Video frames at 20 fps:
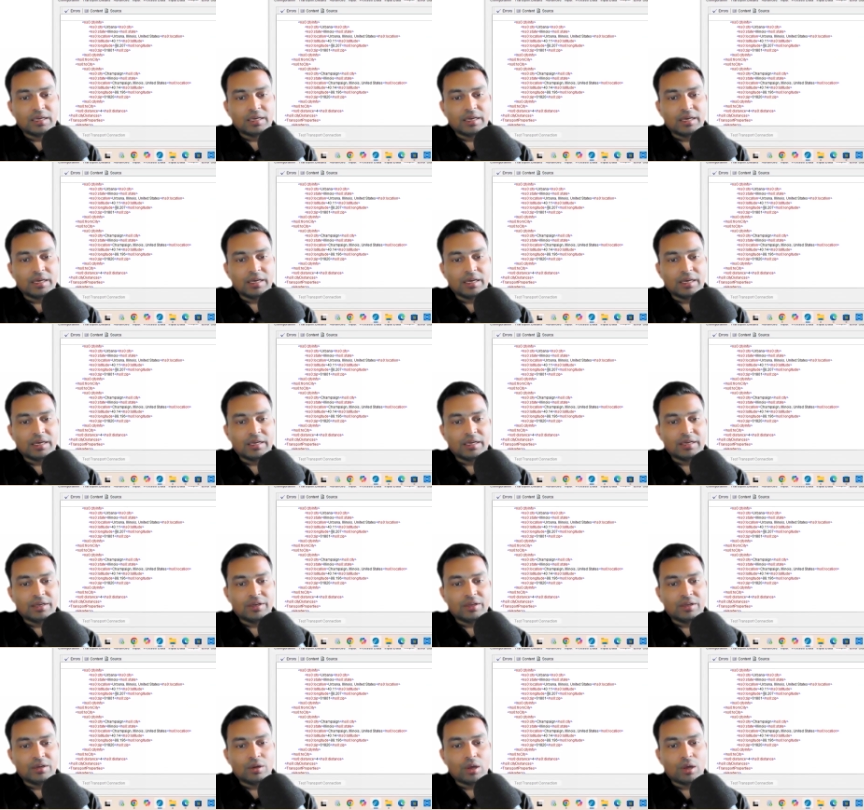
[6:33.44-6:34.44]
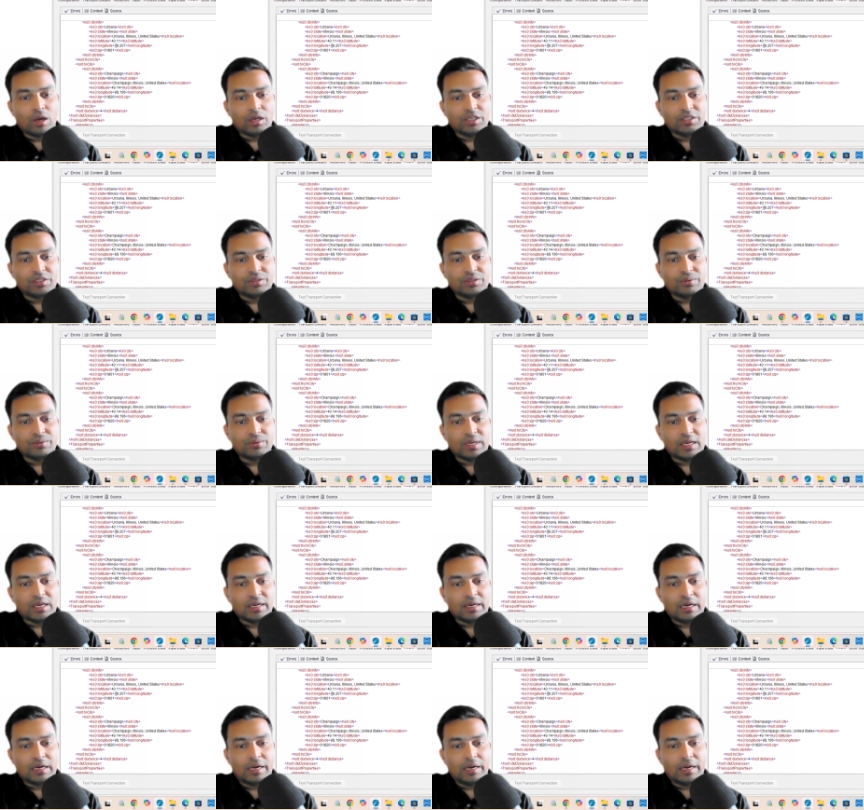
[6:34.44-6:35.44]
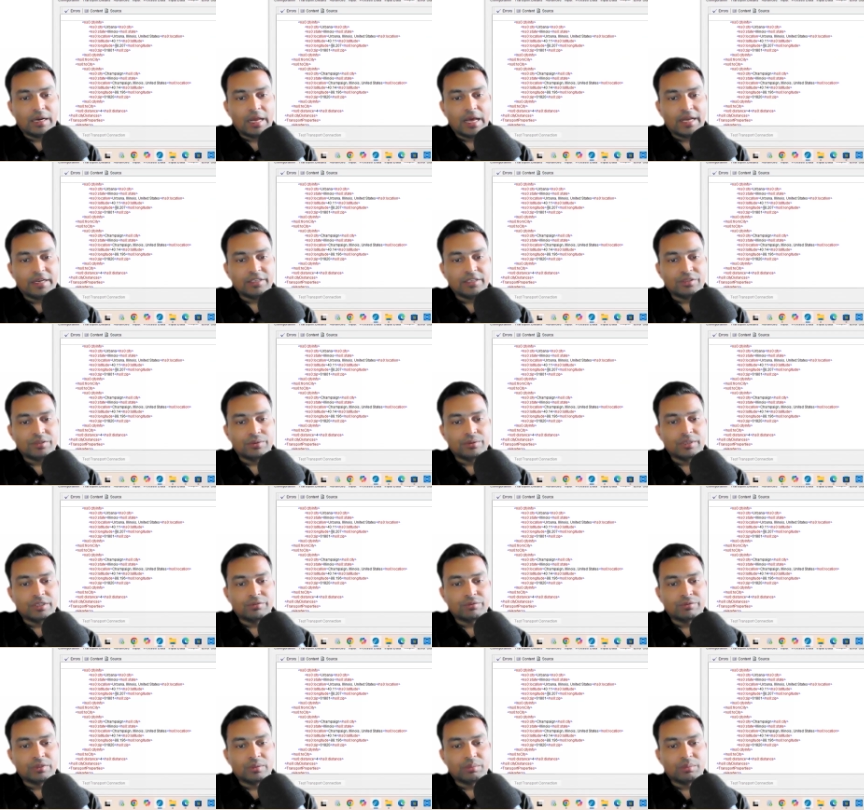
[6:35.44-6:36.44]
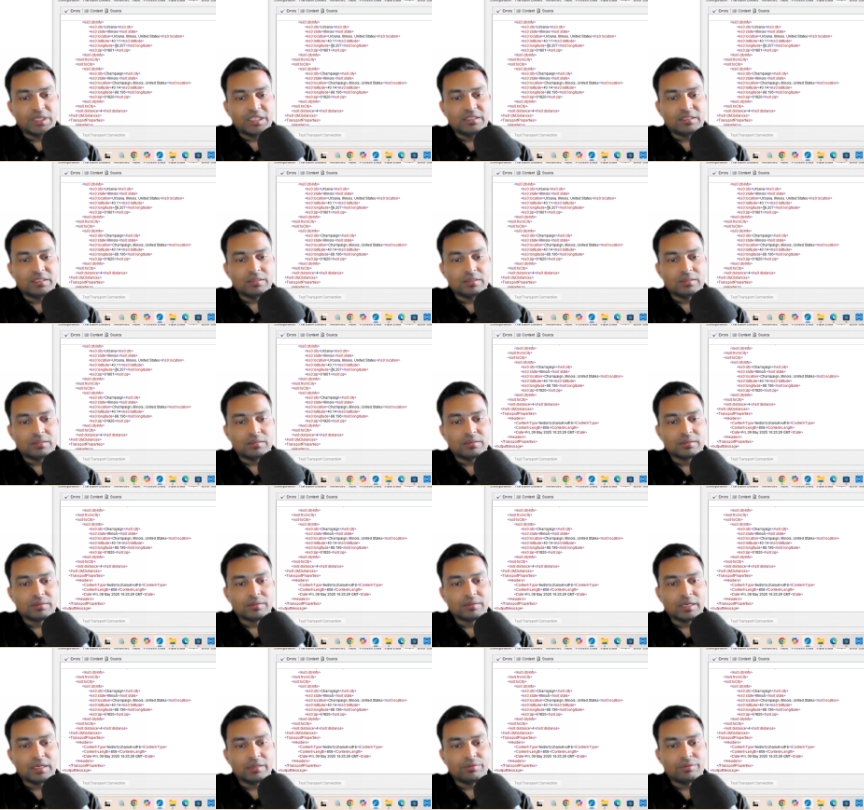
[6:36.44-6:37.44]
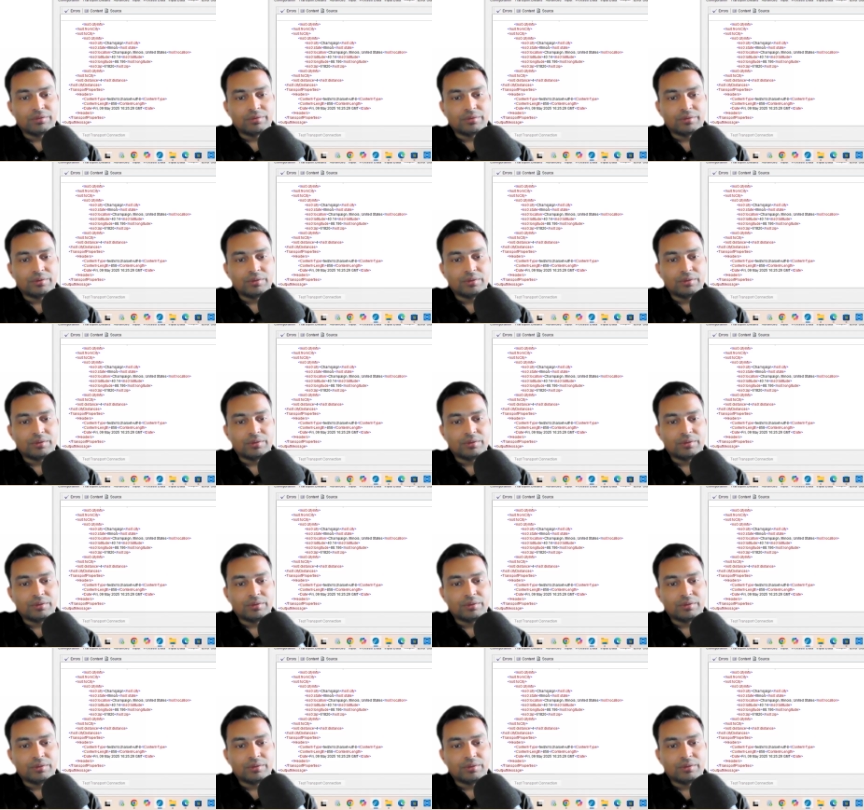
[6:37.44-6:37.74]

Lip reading: and longitude and latitude information, and